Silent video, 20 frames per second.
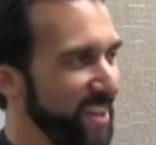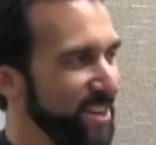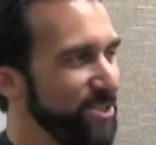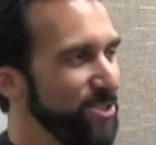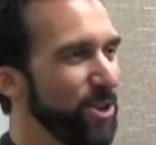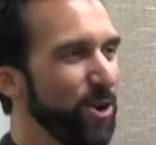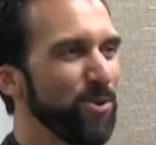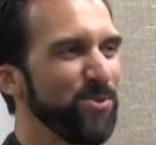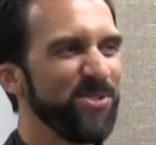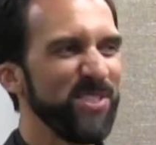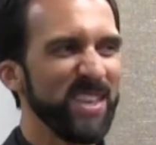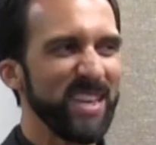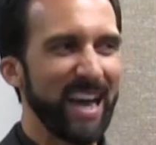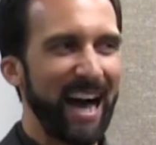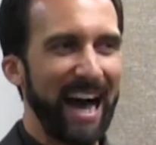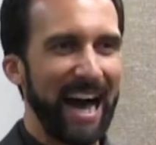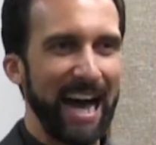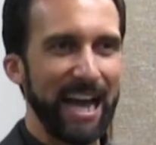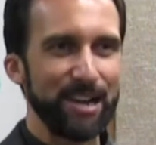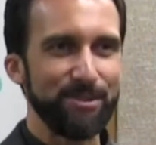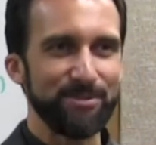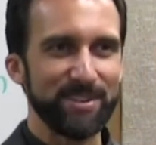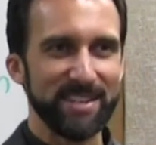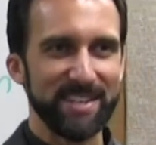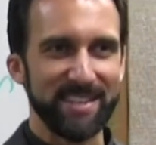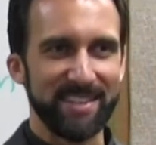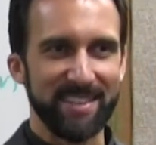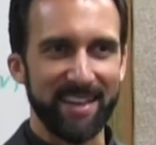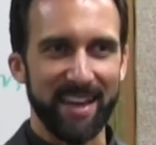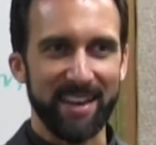Note the
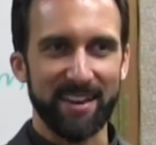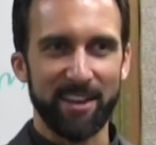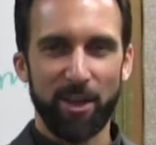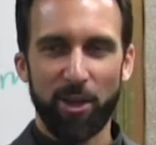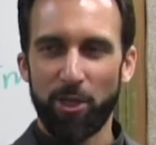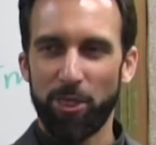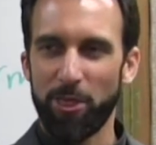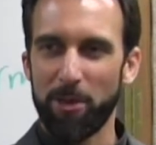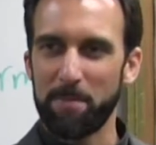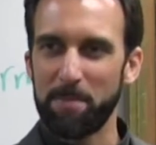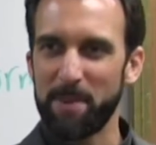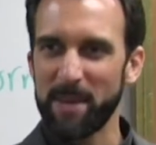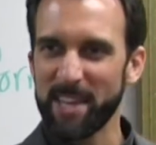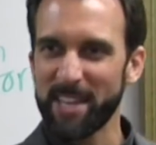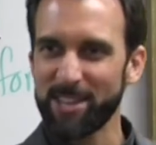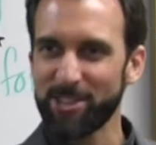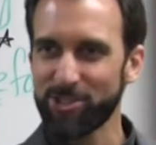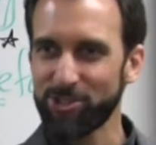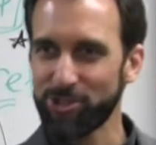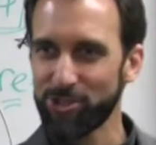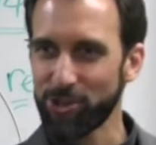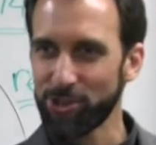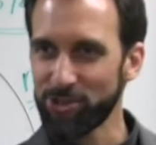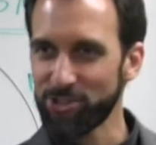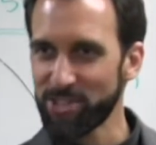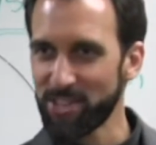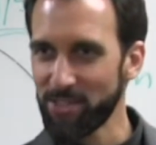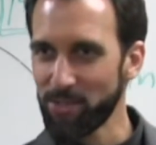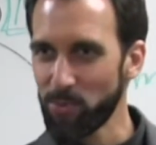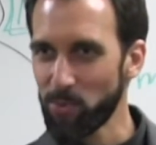irony then. The biggest
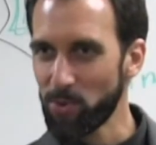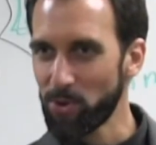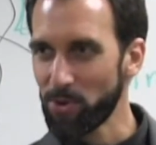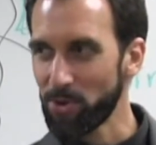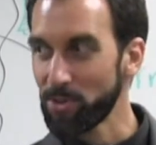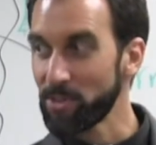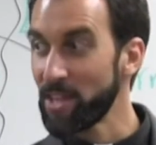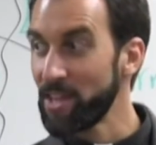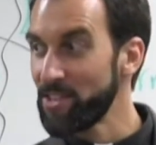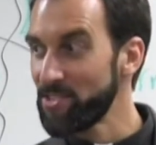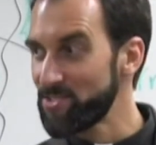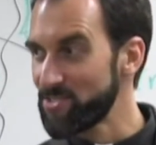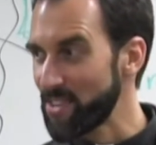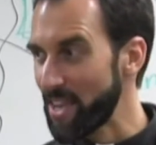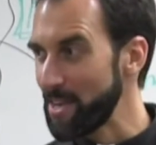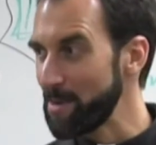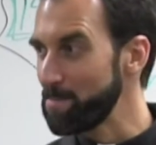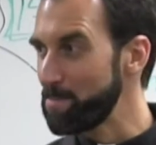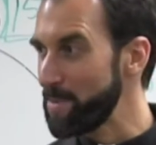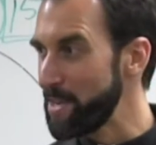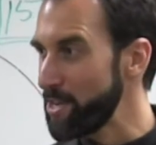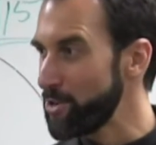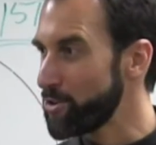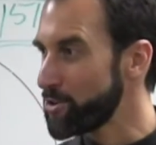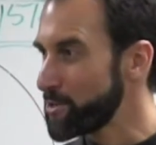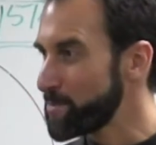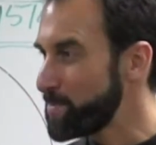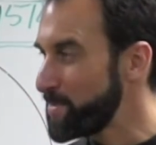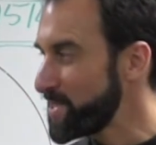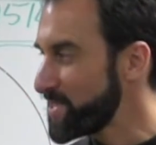church in the world, St.
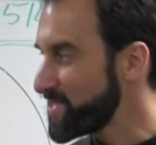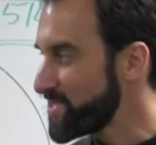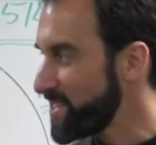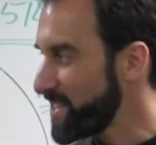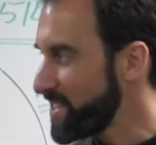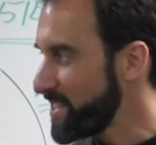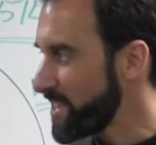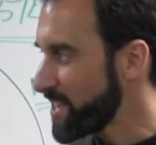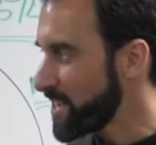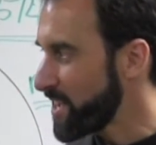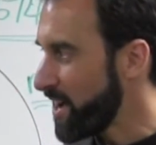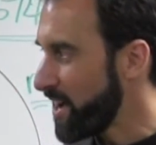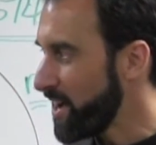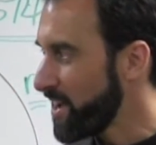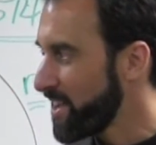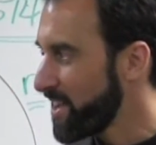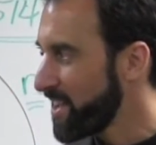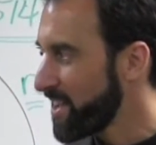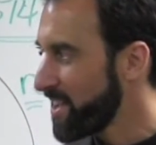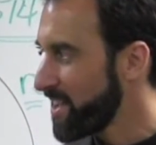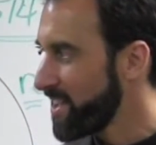Peter's Basilica,